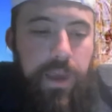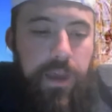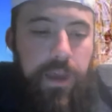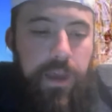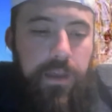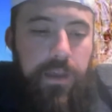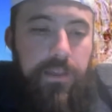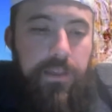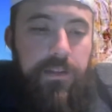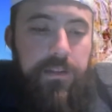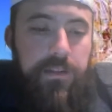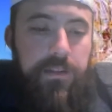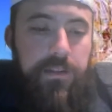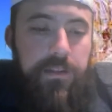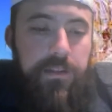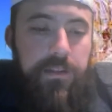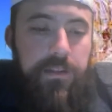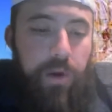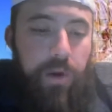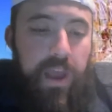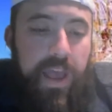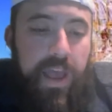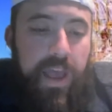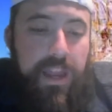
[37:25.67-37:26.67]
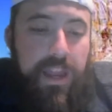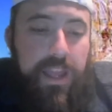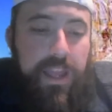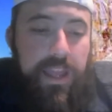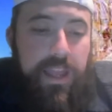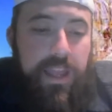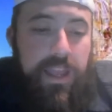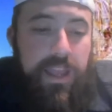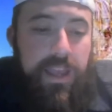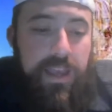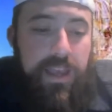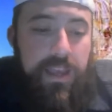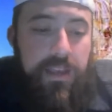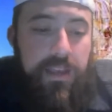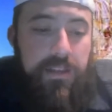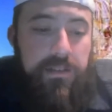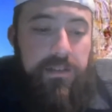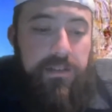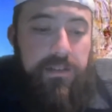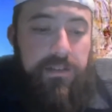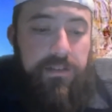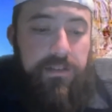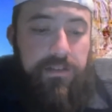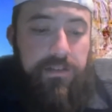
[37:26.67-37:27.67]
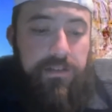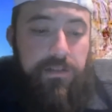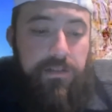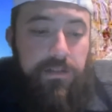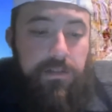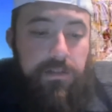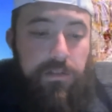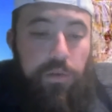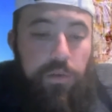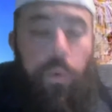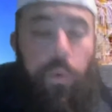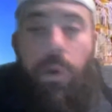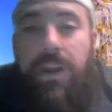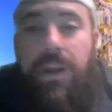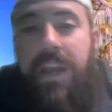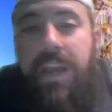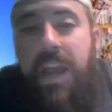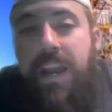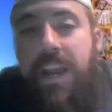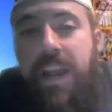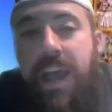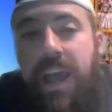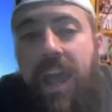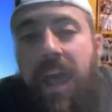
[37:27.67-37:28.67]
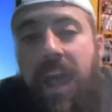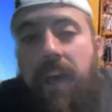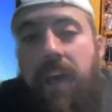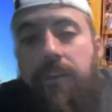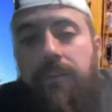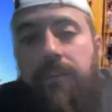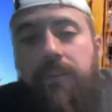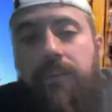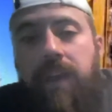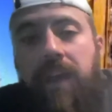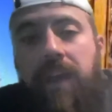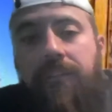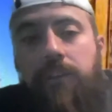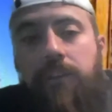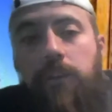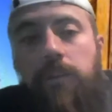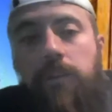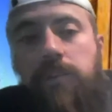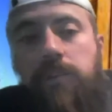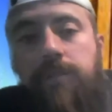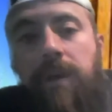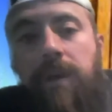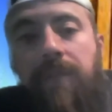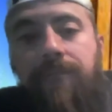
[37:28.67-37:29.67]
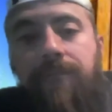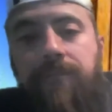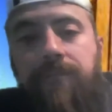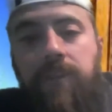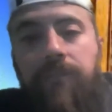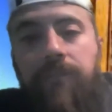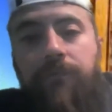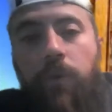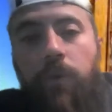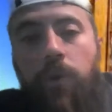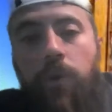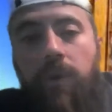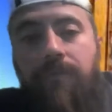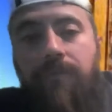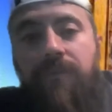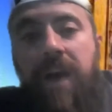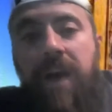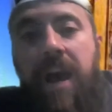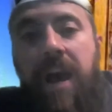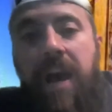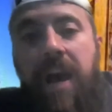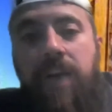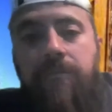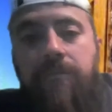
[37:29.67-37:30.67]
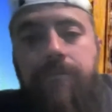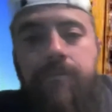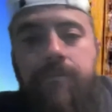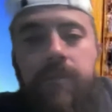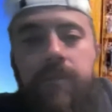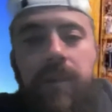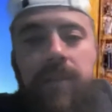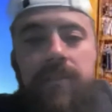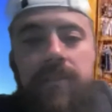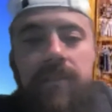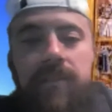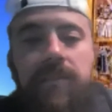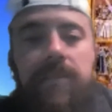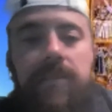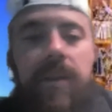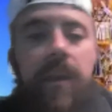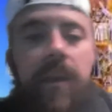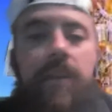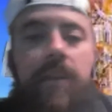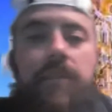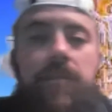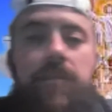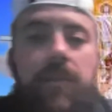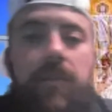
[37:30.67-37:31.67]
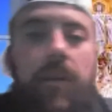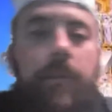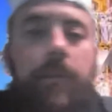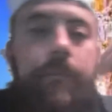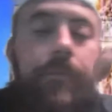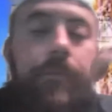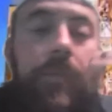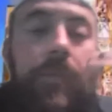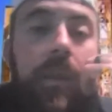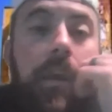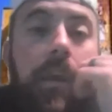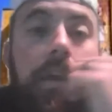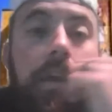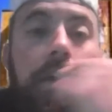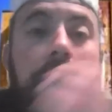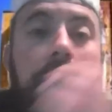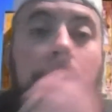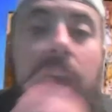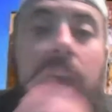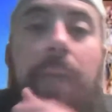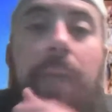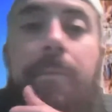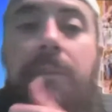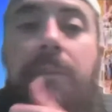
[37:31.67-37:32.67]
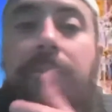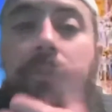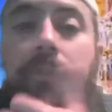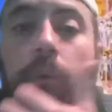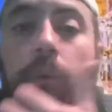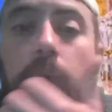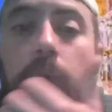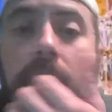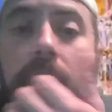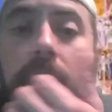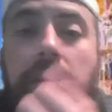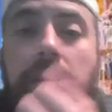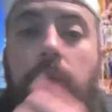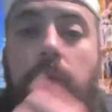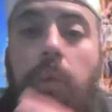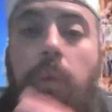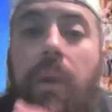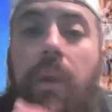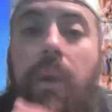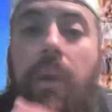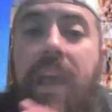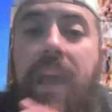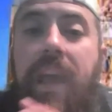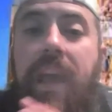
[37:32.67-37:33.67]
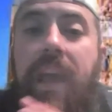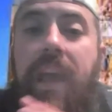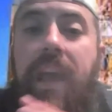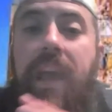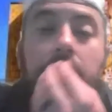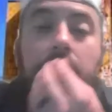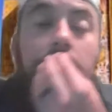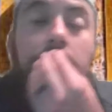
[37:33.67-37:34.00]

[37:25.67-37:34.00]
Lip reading: and the spread is 28.5 after losing to 45 to NC State. So give me Florida at 28.5.